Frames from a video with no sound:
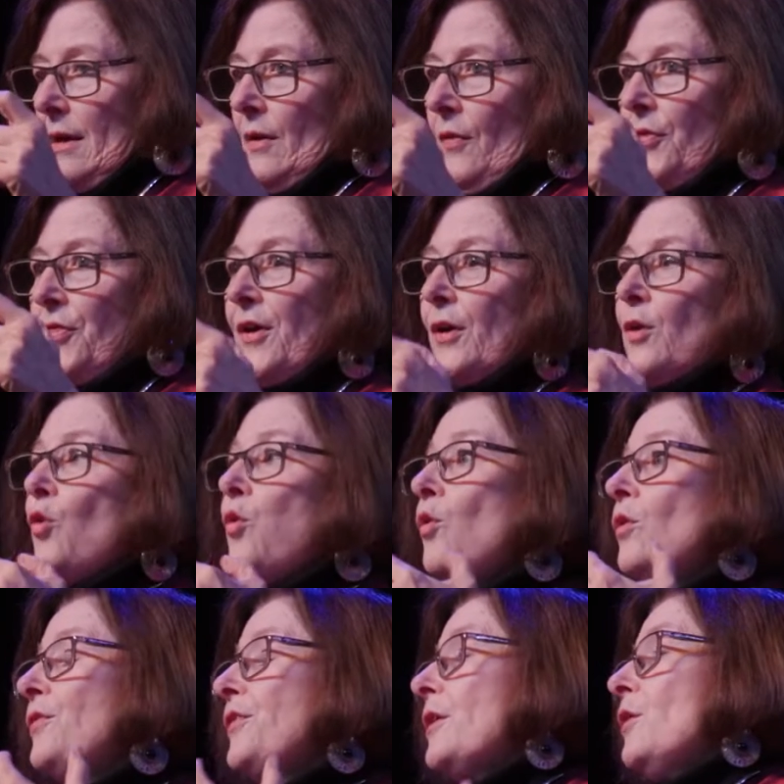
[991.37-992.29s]

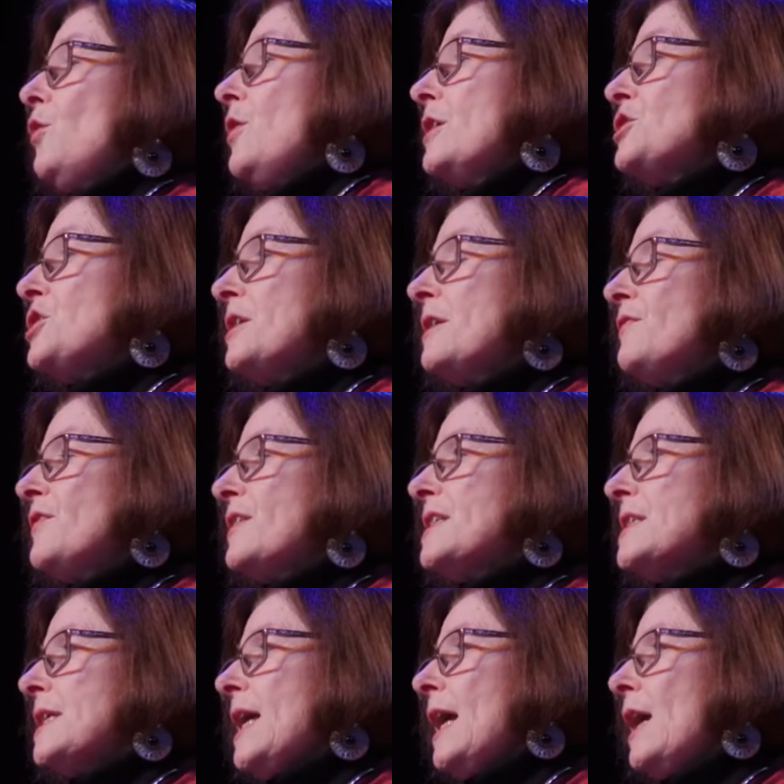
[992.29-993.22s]
The question of the
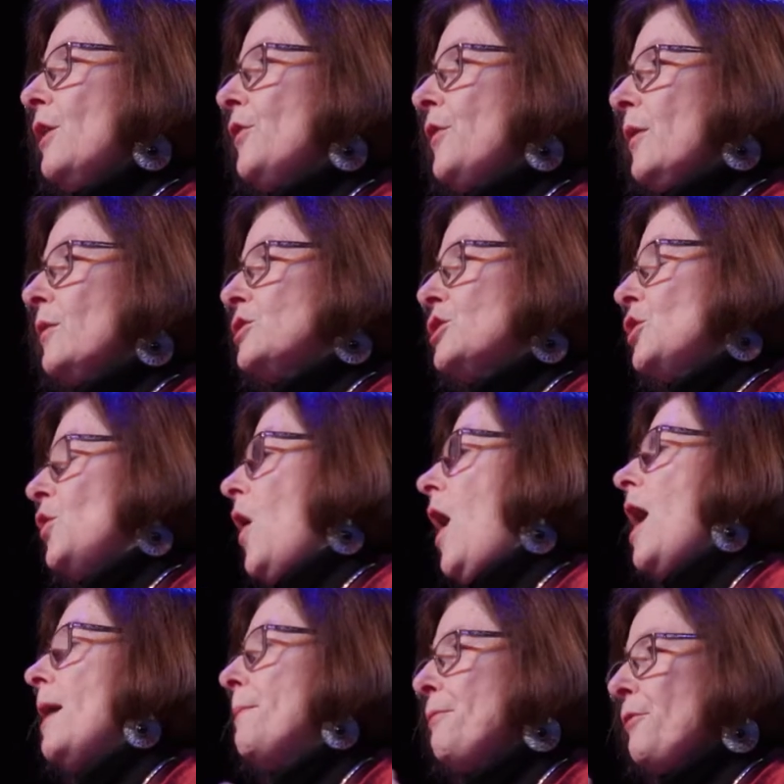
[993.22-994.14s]
scale to
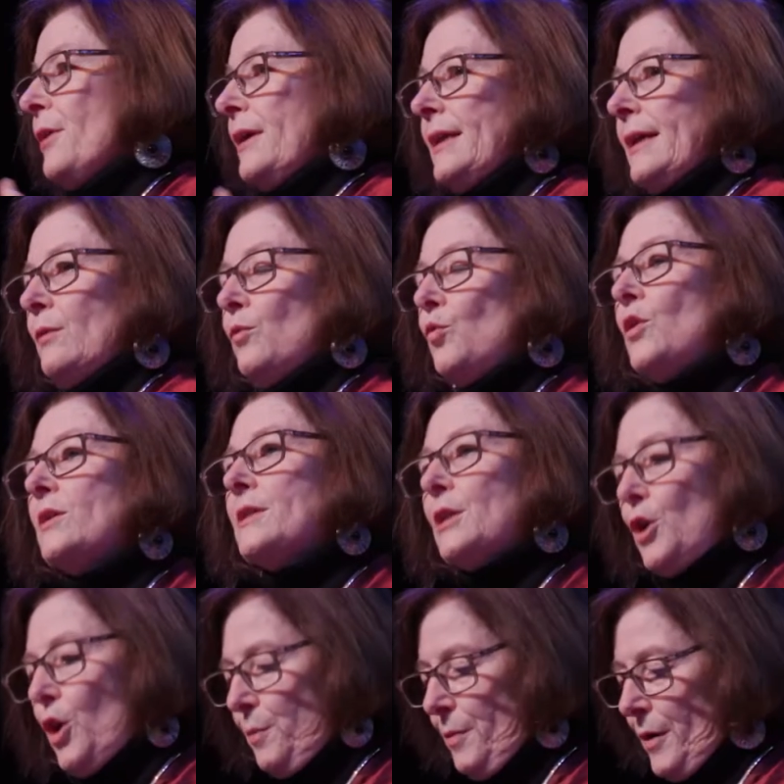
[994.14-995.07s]
operate in was
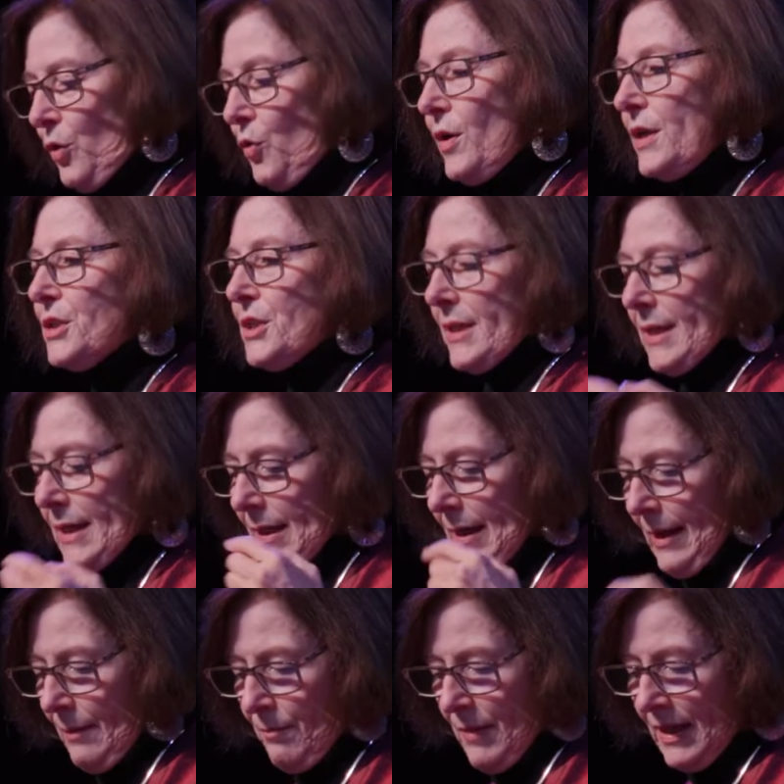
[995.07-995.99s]
an open question, and
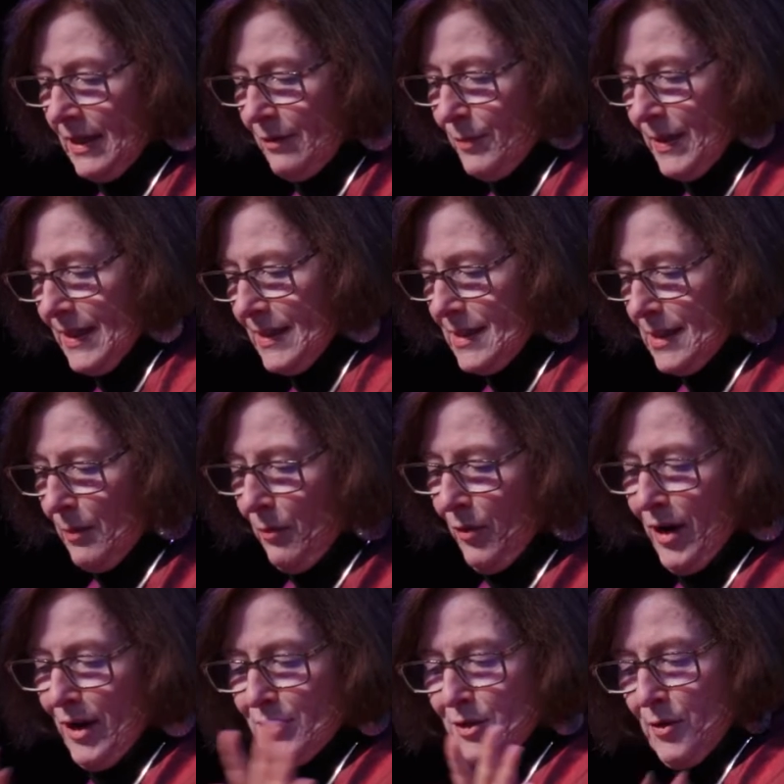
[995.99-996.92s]
I might have been
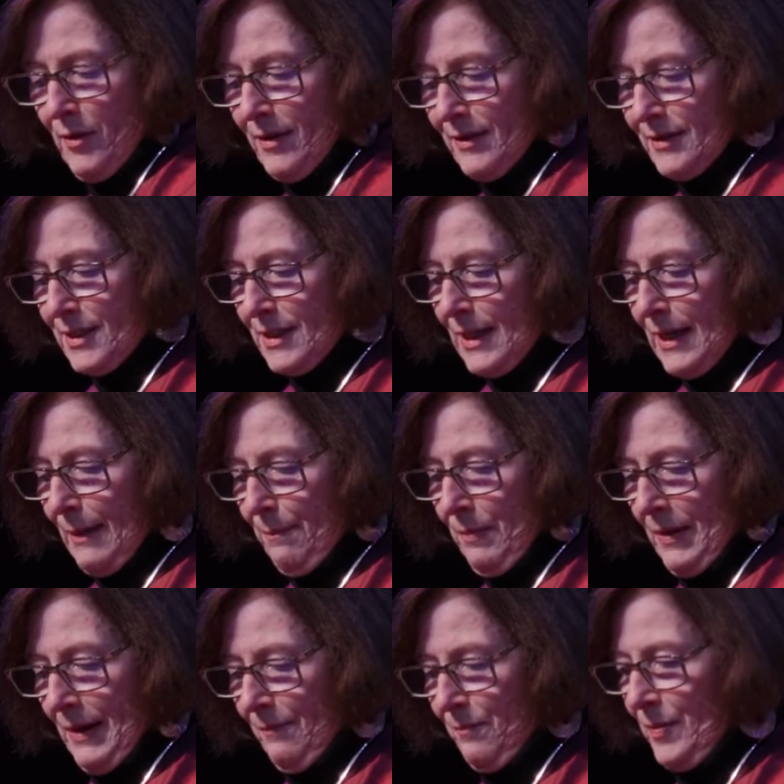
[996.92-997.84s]
somewhere else, so I'll skip
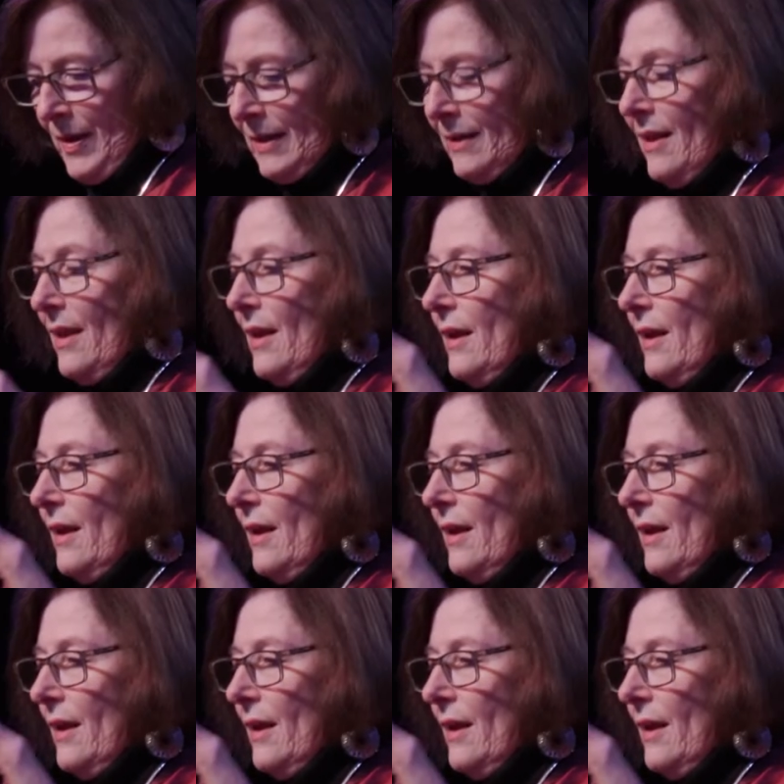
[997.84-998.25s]
it. But